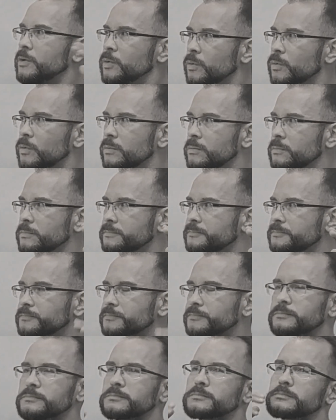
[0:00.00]
cool.
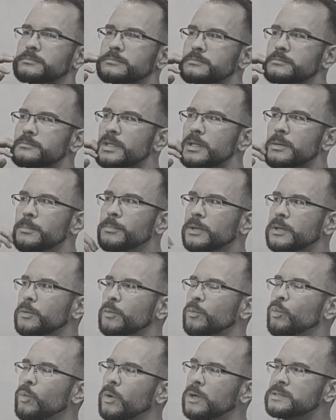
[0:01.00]
But it
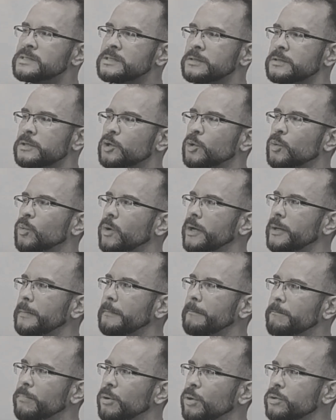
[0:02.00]
wasn't quite
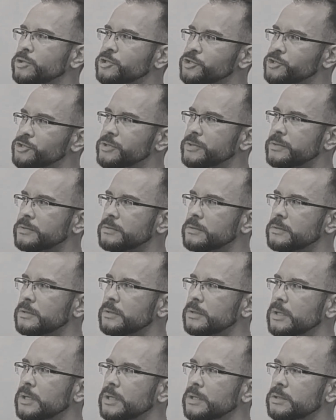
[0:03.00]
pushed
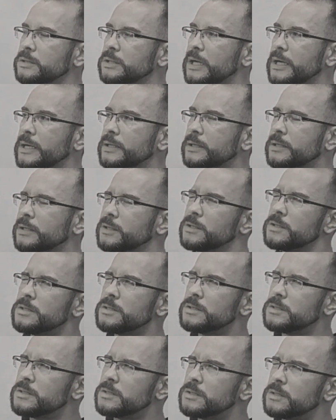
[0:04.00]
like
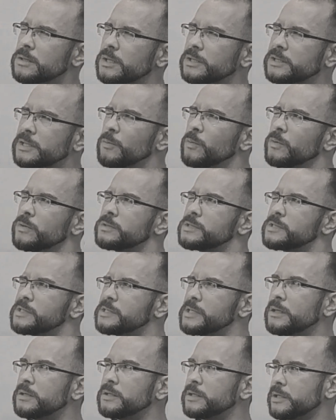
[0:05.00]
they weren't
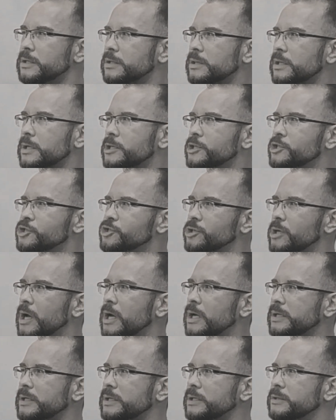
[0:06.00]
selling it like
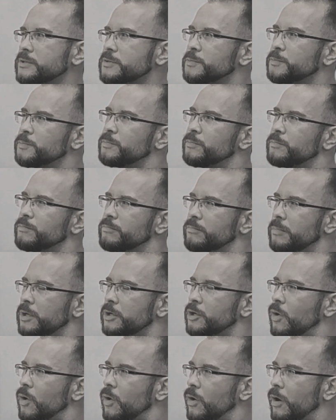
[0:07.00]
Johnny is
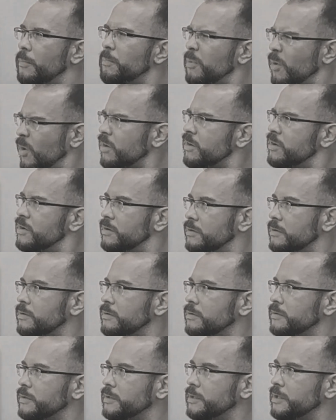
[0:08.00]
a partner
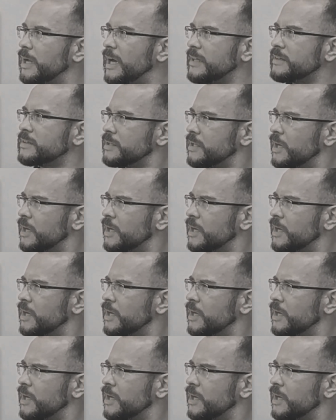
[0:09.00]
at the